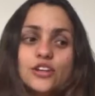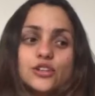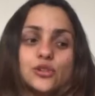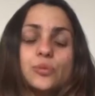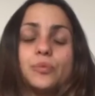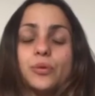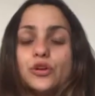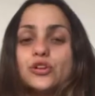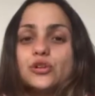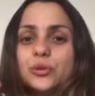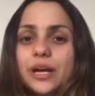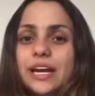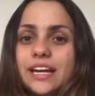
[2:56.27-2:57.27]
to
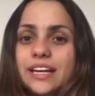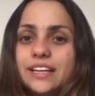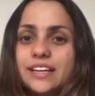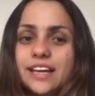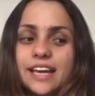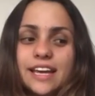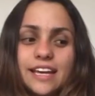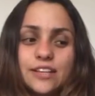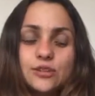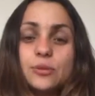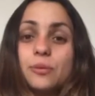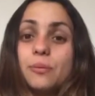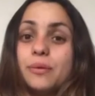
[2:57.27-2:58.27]
portray it
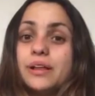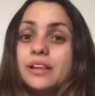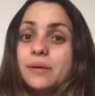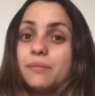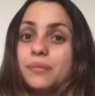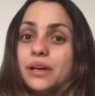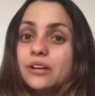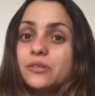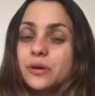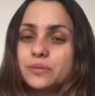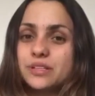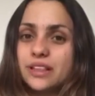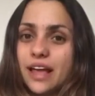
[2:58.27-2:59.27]
into Billy
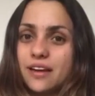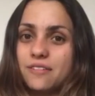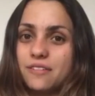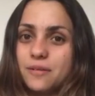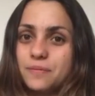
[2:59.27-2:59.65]
Pilgrim's life.